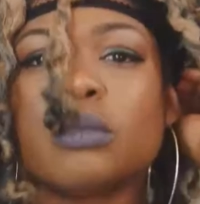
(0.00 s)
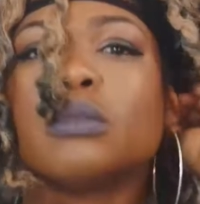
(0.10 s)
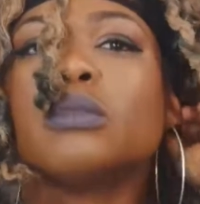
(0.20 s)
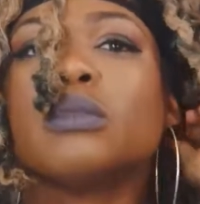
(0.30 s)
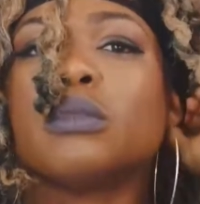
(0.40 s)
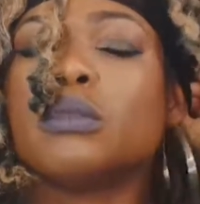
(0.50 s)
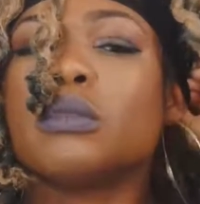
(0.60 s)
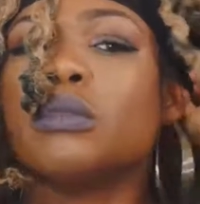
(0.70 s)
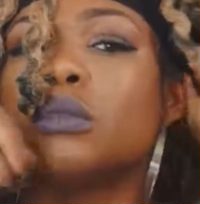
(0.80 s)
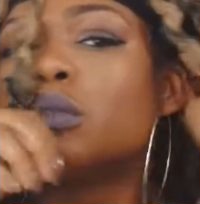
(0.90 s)

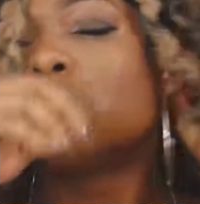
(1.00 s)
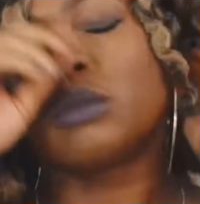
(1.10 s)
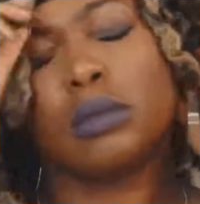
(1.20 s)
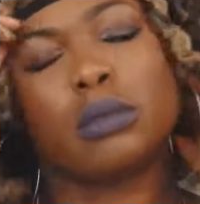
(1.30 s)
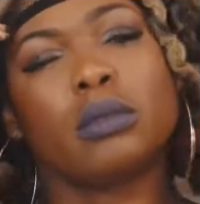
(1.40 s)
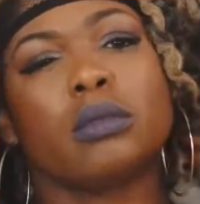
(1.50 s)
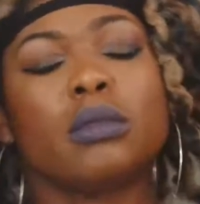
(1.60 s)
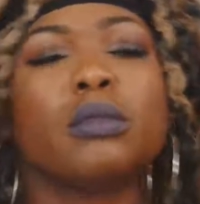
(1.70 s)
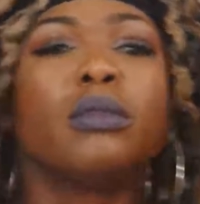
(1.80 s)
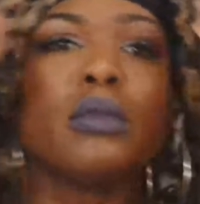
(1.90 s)

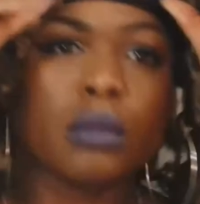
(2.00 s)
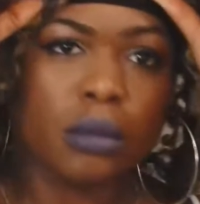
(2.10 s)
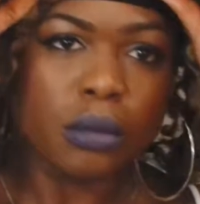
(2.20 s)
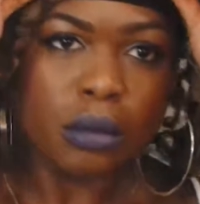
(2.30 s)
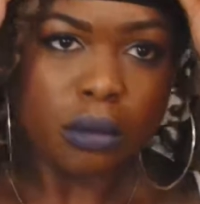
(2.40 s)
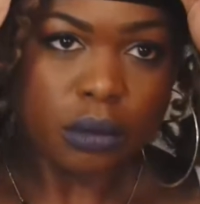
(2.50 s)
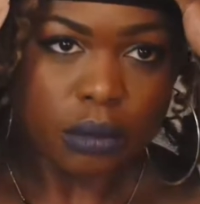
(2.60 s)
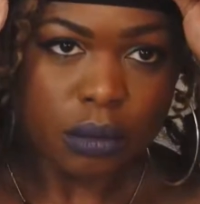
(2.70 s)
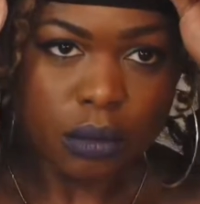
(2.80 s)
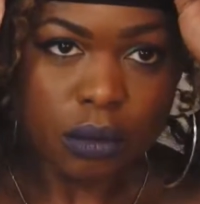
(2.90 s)

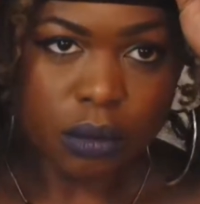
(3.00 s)
(no one is talking)